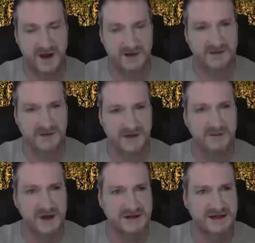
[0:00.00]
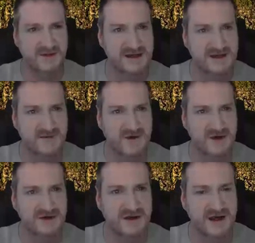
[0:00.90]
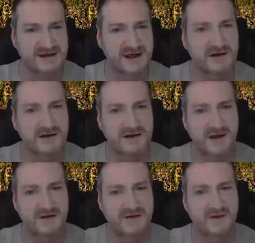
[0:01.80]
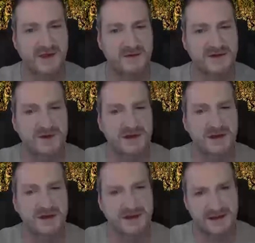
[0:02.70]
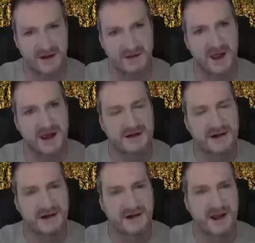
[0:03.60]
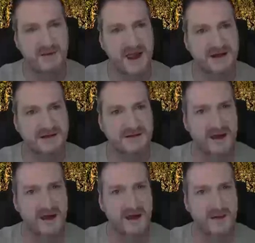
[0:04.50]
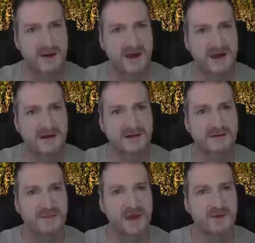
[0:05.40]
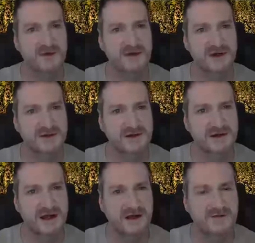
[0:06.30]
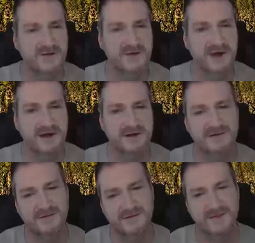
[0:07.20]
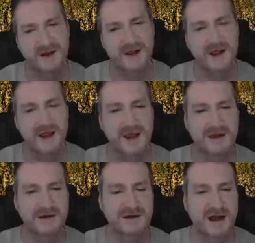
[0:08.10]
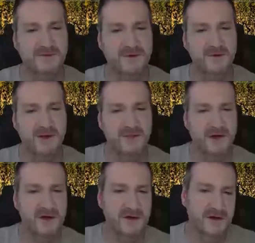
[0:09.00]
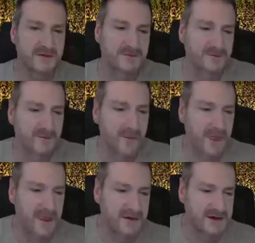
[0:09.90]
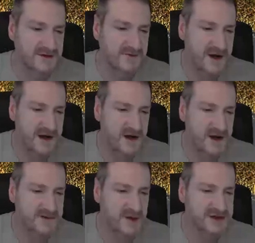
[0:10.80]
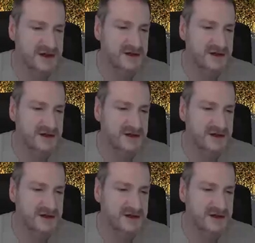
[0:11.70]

buying the most expensive version that they sell. And I thought that was ridiculous, so I made uh, a Max plugin that people could use and download for free, and you can get it from my blog. Just for any guys